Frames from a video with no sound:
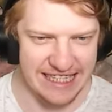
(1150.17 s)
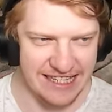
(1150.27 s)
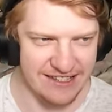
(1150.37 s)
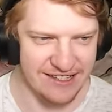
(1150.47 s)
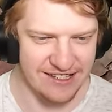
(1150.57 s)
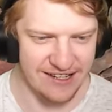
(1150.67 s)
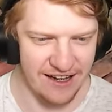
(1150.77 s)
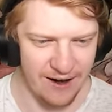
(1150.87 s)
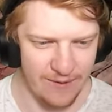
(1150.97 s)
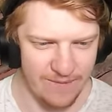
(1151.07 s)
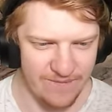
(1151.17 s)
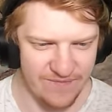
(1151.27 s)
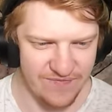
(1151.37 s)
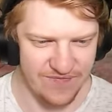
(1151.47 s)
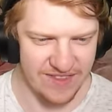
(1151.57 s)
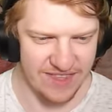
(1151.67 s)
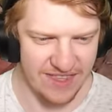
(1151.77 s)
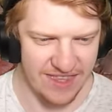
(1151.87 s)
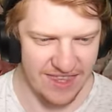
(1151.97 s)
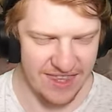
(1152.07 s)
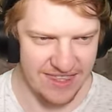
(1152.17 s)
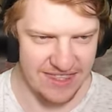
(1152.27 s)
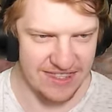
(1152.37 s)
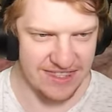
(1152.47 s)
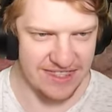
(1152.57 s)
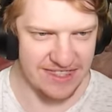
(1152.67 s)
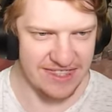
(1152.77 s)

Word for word: Yeah, I got one. All right.